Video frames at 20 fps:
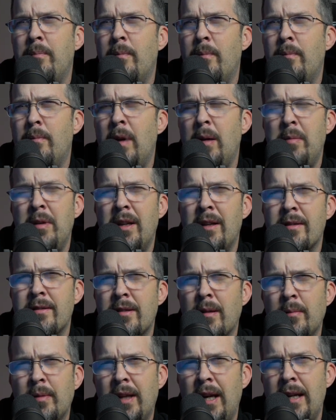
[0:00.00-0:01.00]
Maybe in
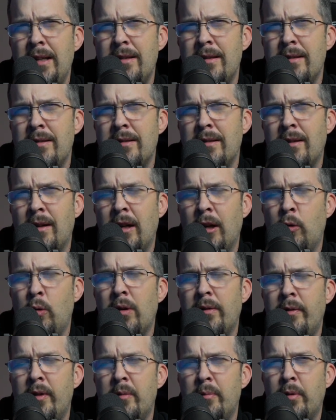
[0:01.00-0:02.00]
some cases,
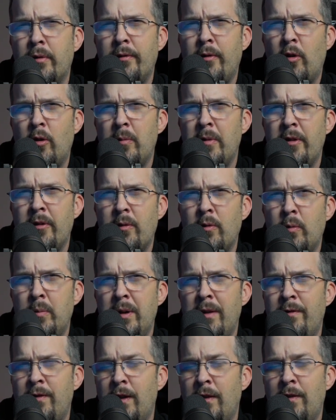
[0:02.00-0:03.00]
equivalent performance will
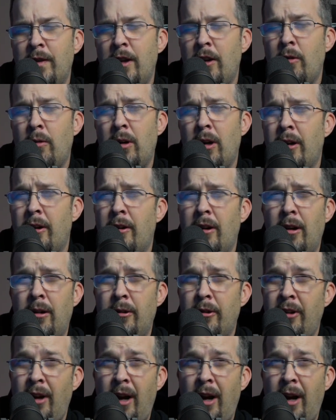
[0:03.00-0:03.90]
be $50 to $100